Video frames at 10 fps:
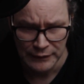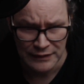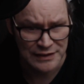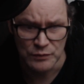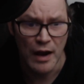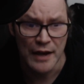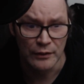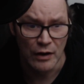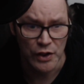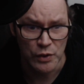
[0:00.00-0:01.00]
This is why I
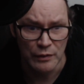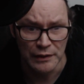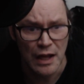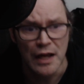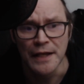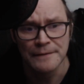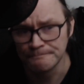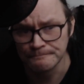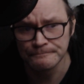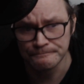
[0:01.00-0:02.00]
don't argue online.
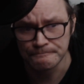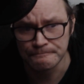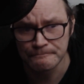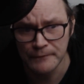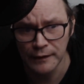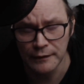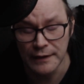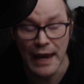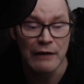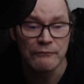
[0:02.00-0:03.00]

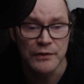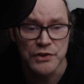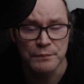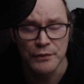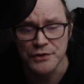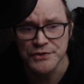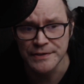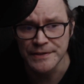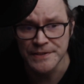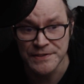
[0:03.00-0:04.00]
The average
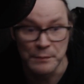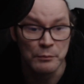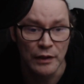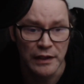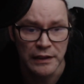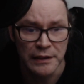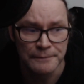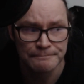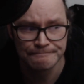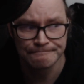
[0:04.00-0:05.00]
person is simply
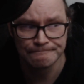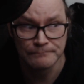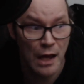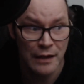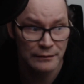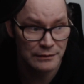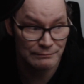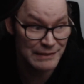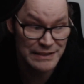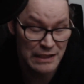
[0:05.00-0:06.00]
not
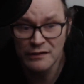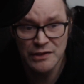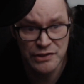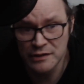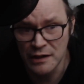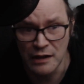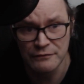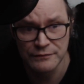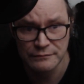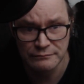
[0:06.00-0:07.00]
intelligent
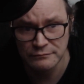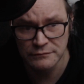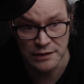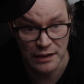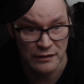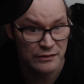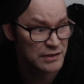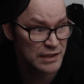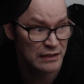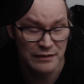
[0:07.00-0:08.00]
enough to
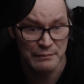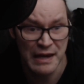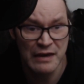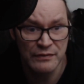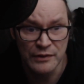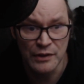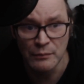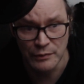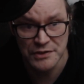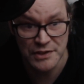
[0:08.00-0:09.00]
understand the math and
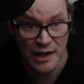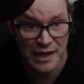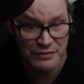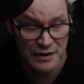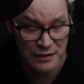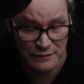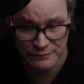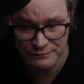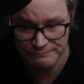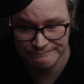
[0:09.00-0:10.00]
numbers that I think of
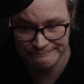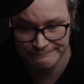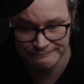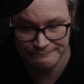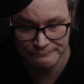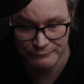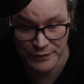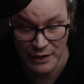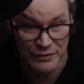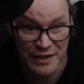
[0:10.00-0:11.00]

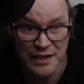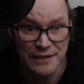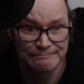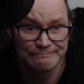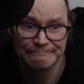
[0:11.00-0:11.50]
without thinking.